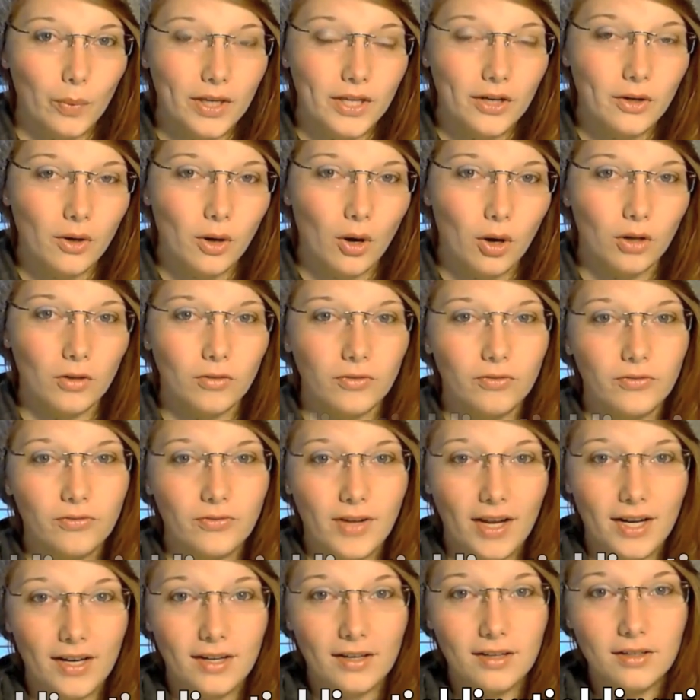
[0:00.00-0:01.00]
we call
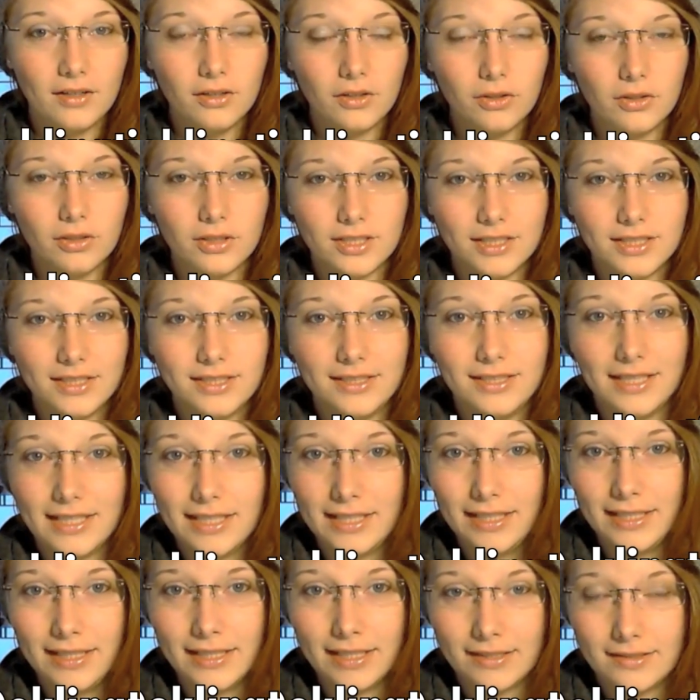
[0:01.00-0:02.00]
Fälle or
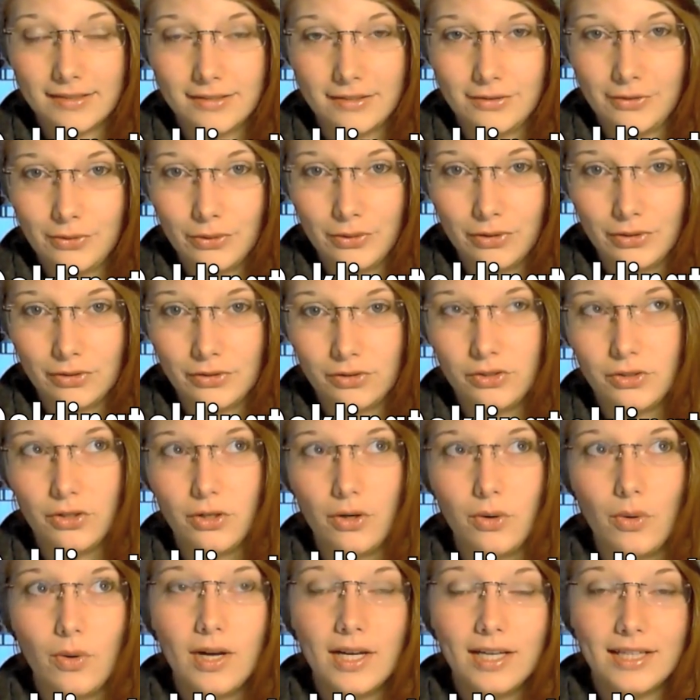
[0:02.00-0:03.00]
Deklinationen,
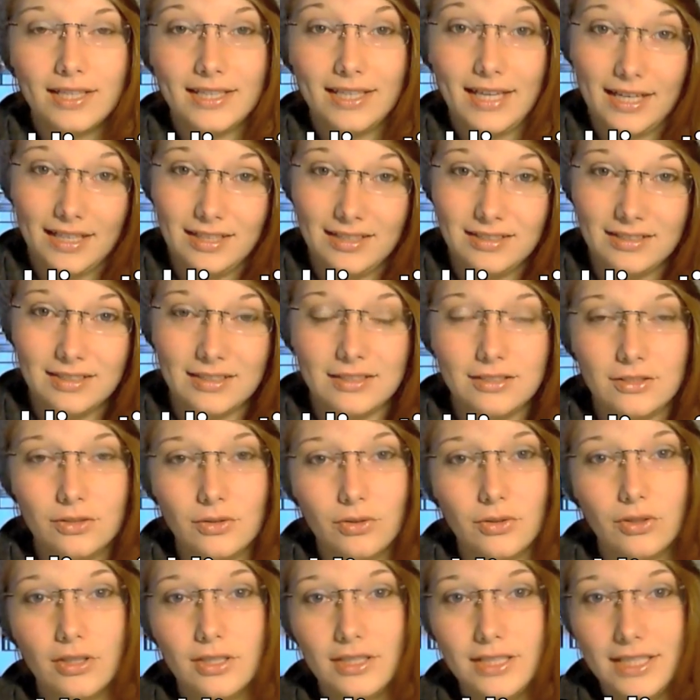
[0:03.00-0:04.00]
so cases
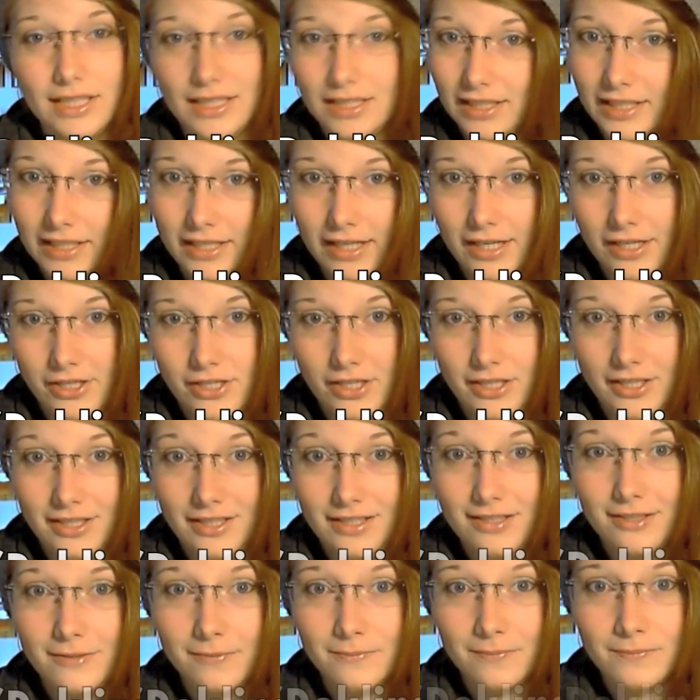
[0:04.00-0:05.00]
or
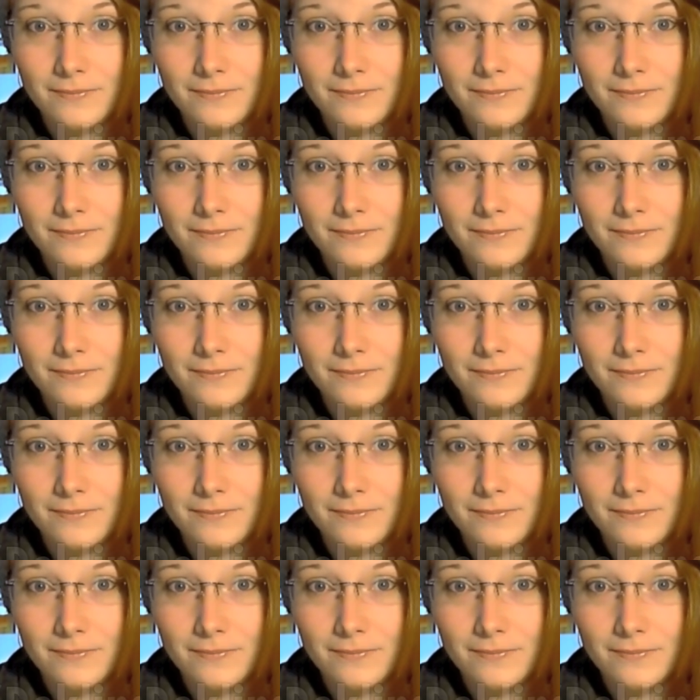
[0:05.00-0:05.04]
declinations.